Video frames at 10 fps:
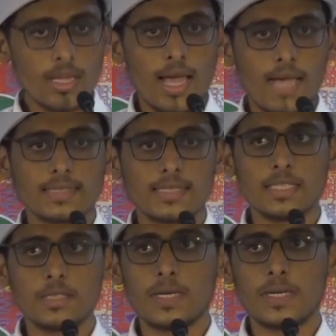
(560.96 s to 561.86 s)
And the
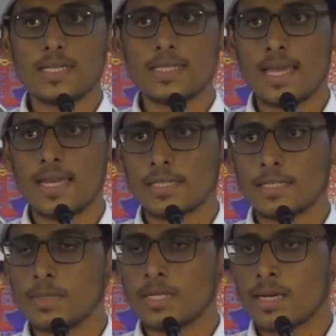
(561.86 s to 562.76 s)
third one is
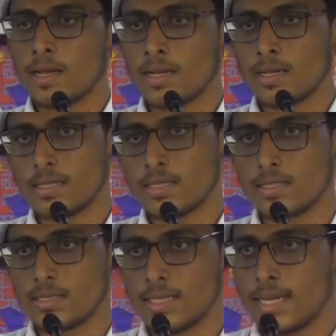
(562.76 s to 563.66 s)
Al-Ibarah,
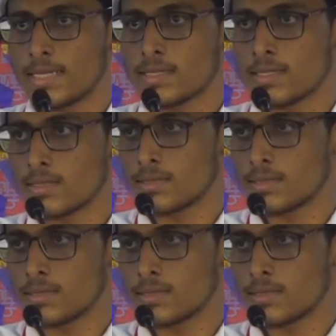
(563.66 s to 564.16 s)
the lesson.